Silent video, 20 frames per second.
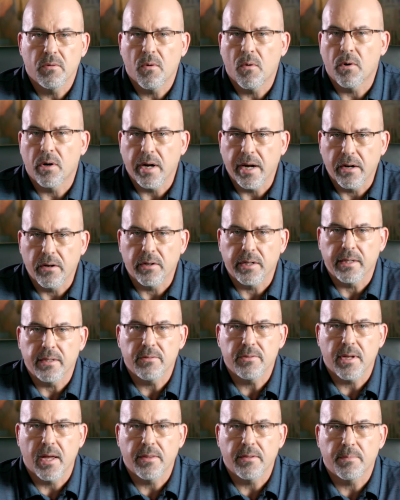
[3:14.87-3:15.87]
or
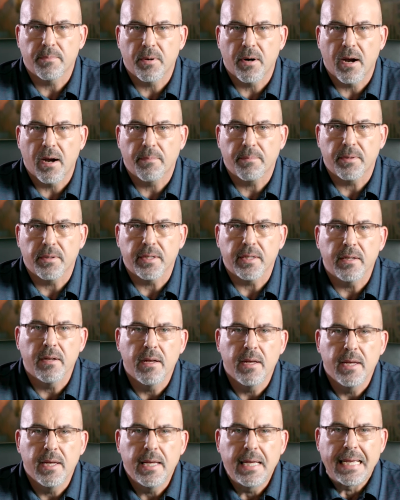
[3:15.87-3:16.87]
arrogance on the property
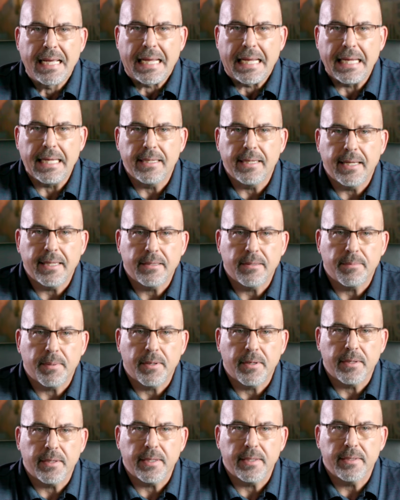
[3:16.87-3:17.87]
and at the
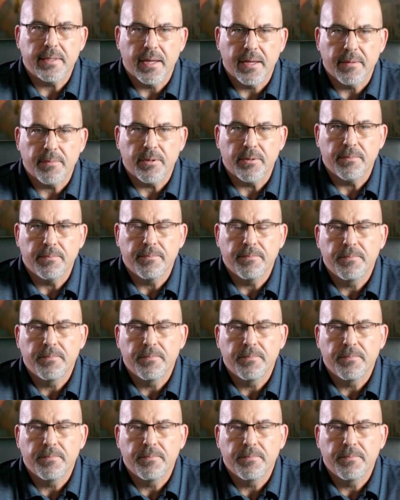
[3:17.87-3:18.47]
bargaining table.